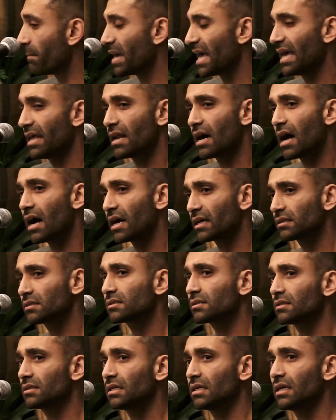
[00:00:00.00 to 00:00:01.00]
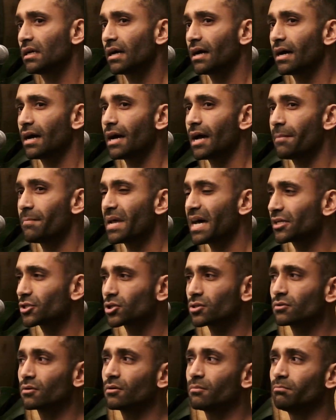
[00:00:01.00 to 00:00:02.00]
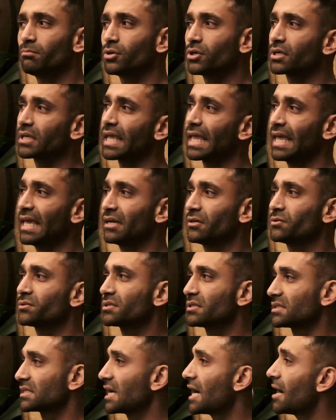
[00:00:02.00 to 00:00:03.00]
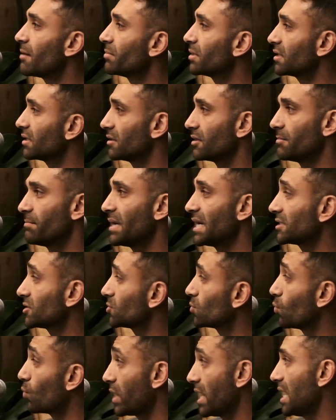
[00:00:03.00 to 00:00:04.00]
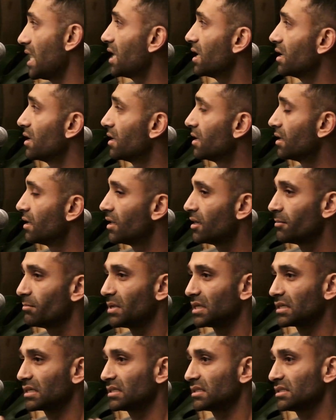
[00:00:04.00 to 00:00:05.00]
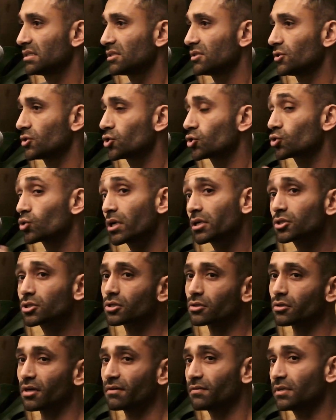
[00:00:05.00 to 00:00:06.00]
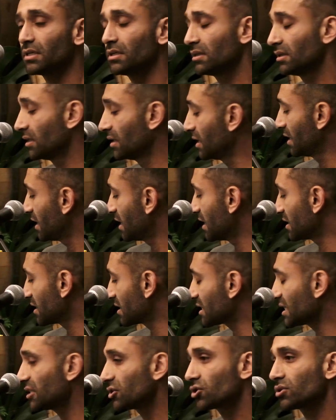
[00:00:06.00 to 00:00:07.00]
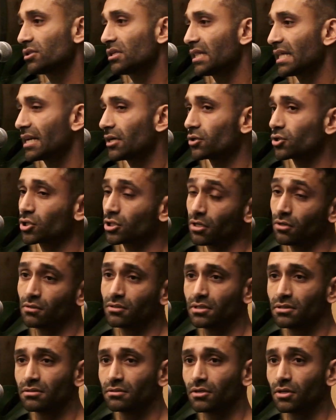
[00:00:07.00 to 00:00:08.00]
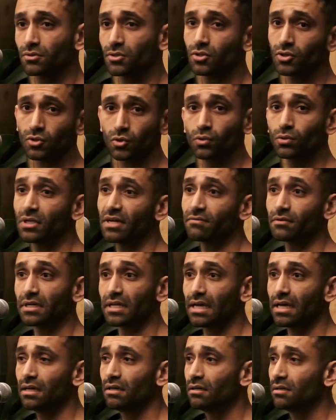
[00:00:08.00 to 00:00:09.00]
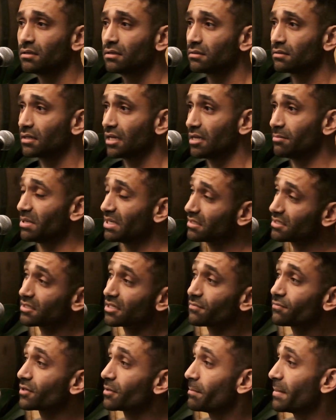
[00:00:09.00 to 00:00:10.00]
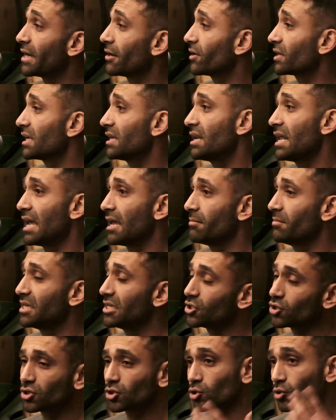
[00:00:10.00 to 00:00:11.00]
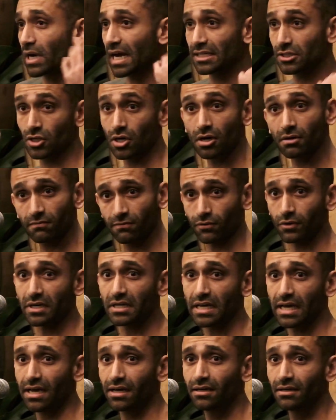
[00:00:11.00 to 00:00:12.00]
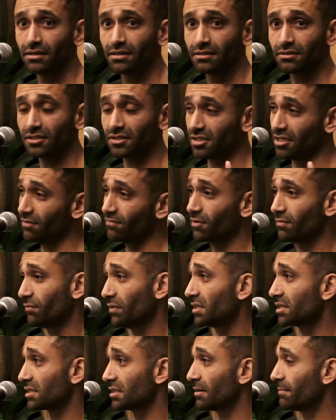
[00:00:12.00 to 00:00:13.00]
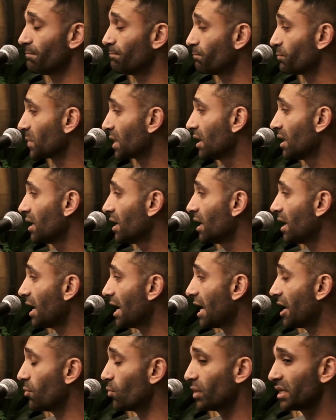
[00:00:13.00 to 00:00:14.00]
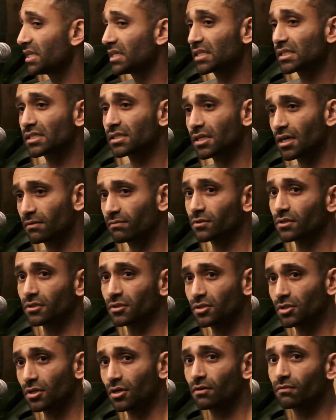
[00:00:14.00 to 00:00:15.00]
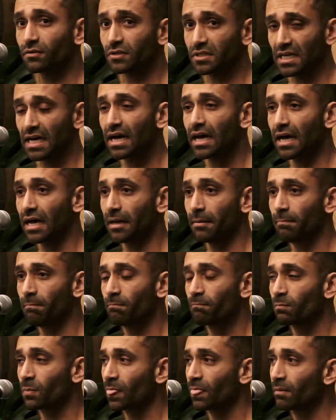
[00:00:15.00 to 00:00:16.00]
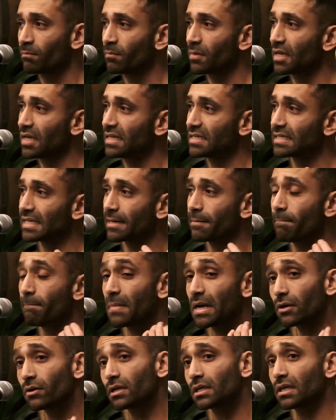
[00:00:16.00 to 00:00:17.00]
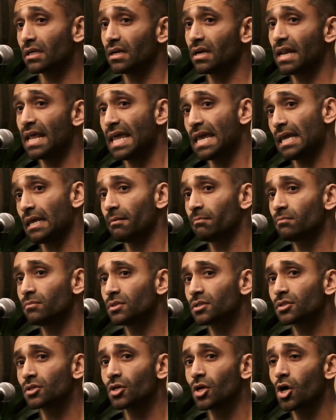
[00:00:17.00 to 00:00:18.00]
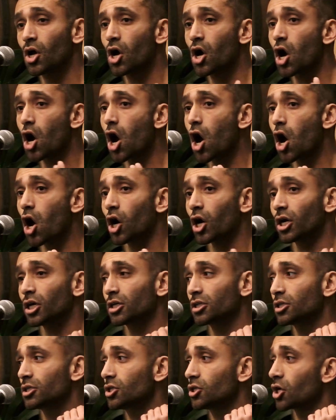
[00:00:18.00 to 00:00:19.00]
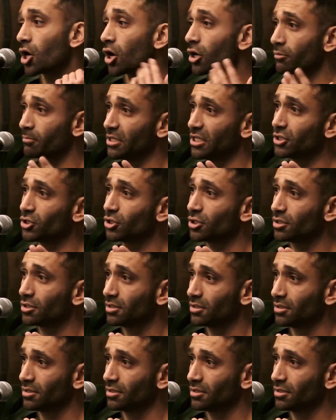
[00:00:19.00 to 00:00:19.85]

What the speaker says: And honestly, I'm not sure the book handles the topic in the best way, because the structure of it is essentially that Ashok goes to school every day, and he picks a different American name, and he just tries it on for a day to see if it fits him. And what he discovers over time is that American names are garbage.